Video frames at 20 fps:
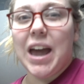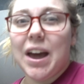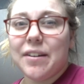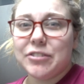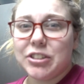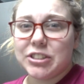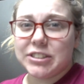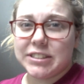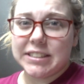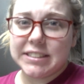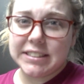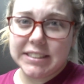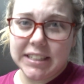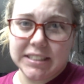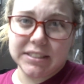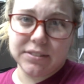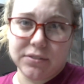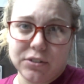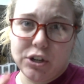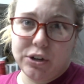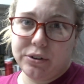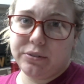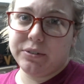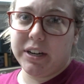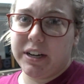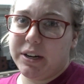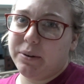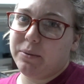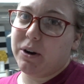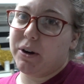After six days of no
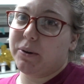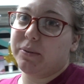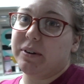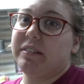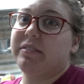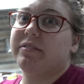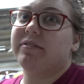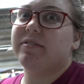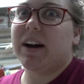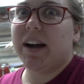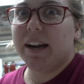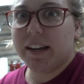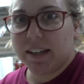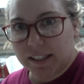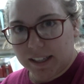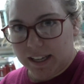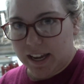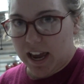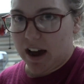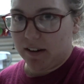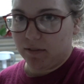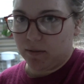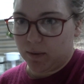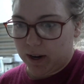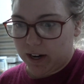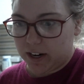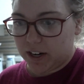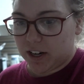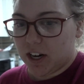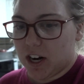running water, we finally have
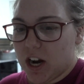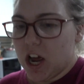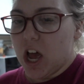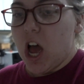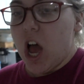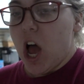water.